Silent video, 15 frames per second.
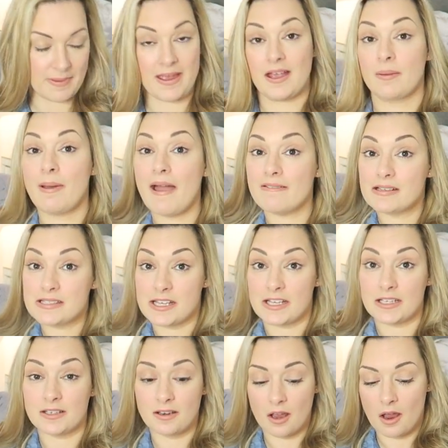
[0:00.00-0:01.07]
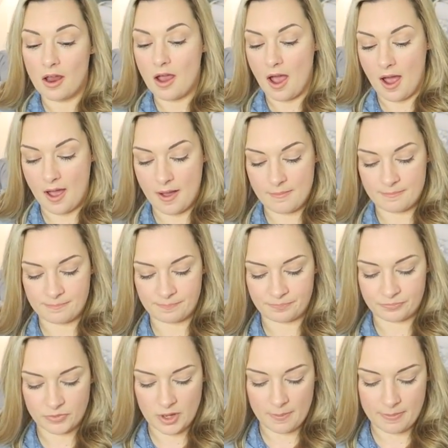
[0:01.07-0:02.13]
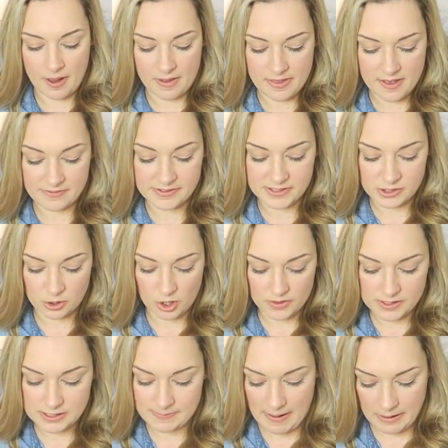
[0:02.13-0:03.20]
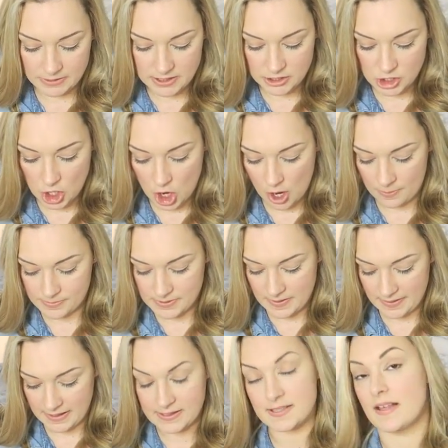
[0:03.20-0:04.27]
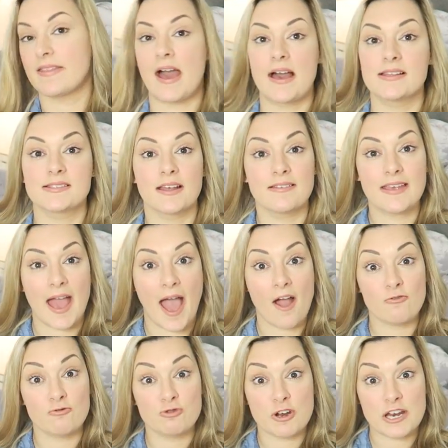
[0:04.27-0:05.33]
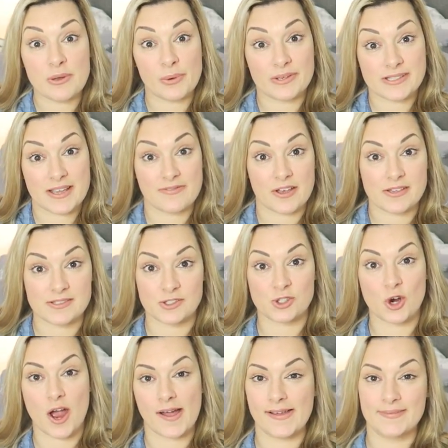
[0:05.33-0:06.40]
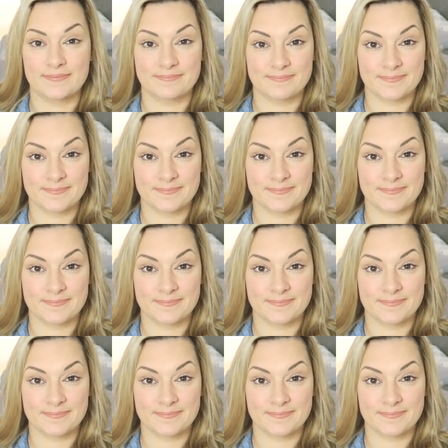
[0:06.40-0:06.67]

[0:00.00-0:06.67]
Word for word: to be in comparison um but they've still got the spouty tops and things like that so yeah really want to give those a try